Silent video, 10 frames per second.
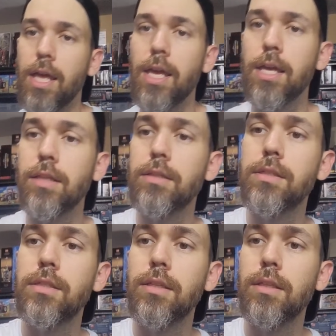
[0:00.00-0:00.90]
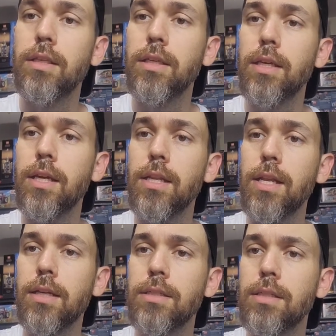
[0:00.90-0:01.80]
And the
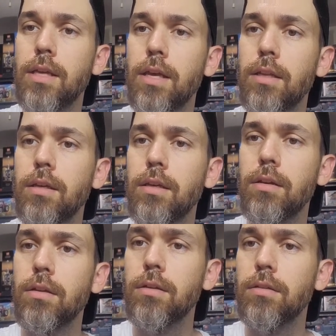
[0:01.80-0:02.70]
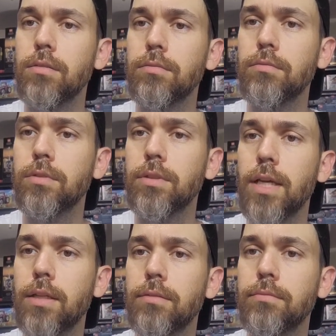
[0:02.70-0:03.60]
next set here, well,
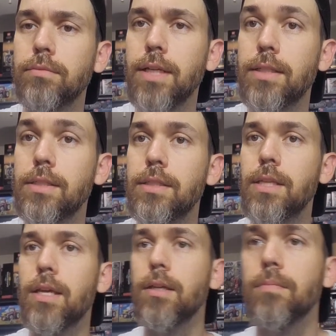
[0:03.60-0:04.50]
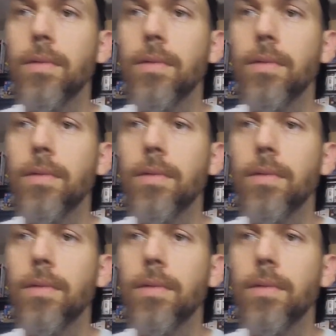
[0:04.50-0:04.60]
not, not set,